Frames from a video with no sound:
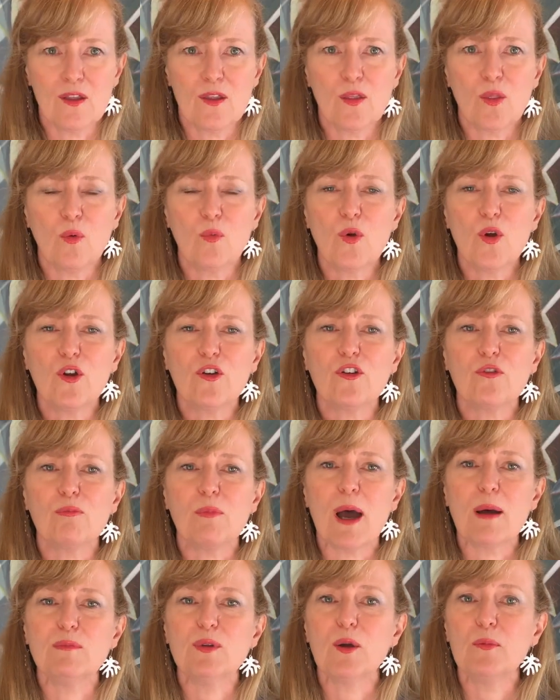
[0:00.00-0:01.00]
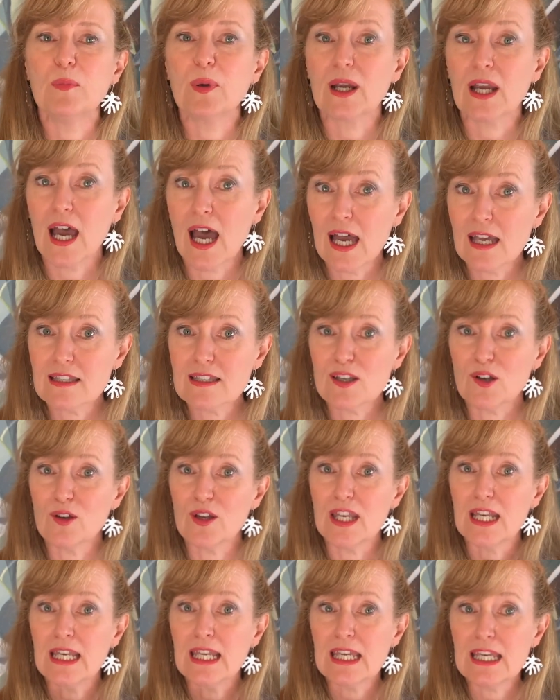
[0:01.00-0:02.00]
The work of Pablo Picasso
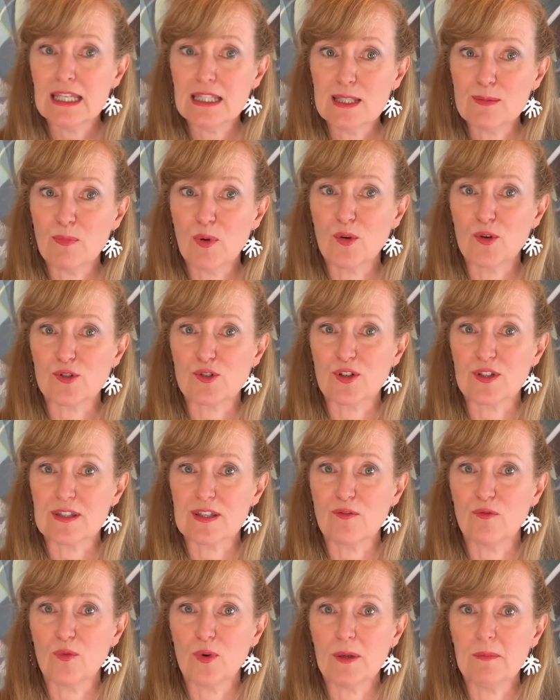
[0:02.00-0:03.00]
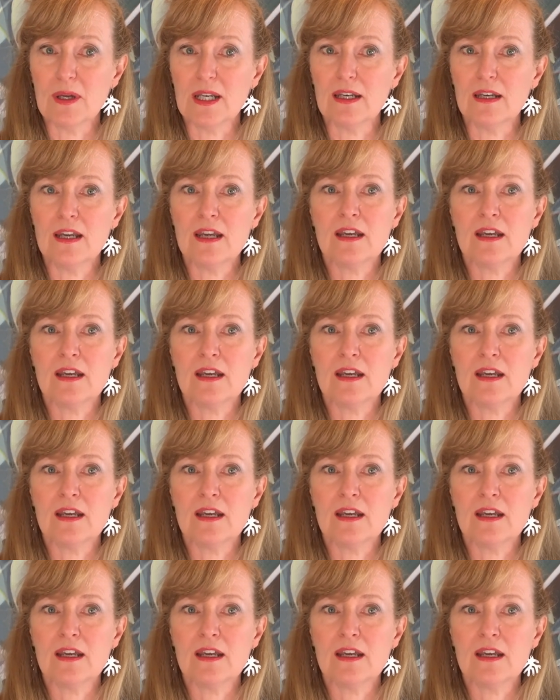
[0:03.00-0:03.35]
in his portraits of women